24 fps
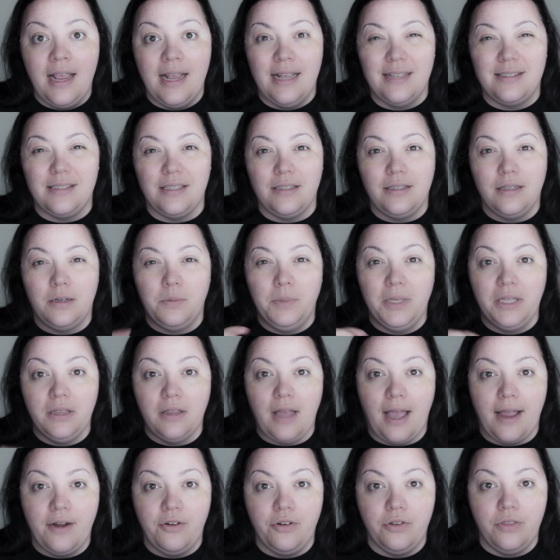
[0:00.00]
It's a little bit
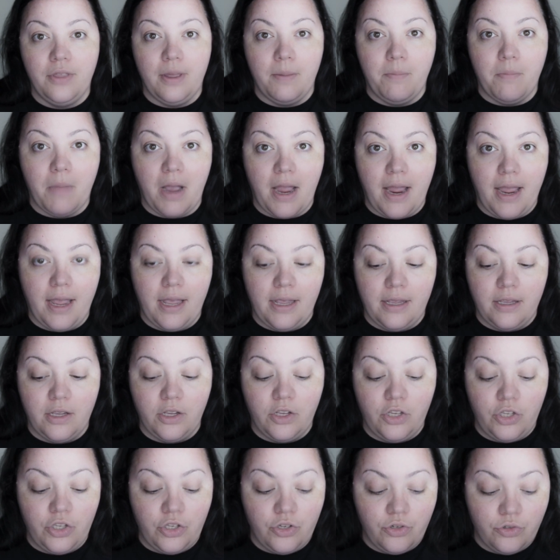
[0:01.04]
lighter than my
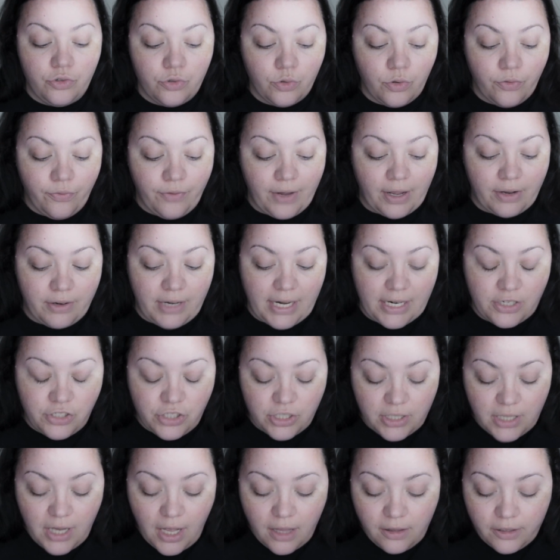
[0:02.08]
usual
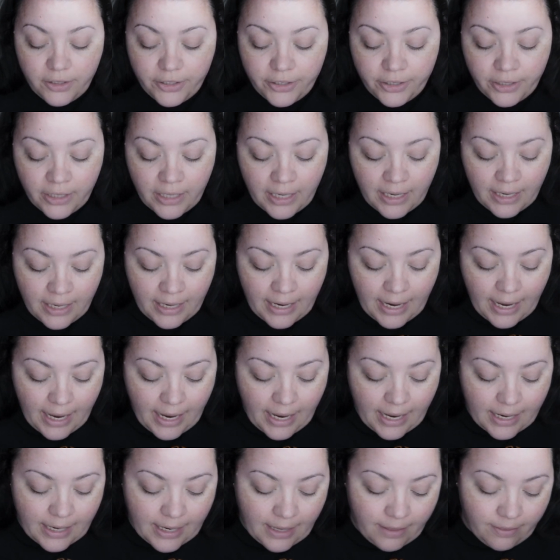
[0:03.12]
foundation color,
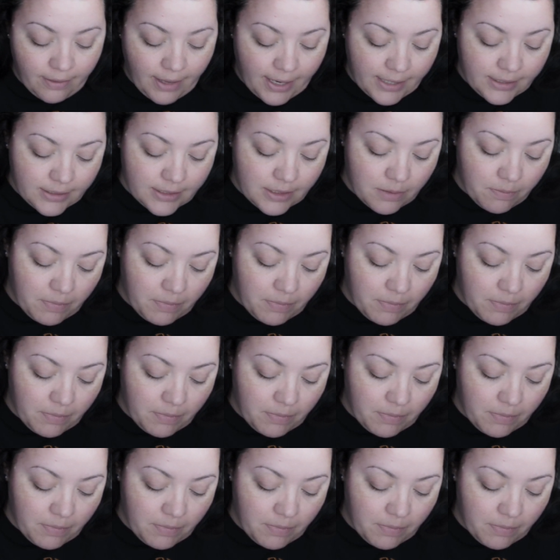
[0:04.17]
and I like to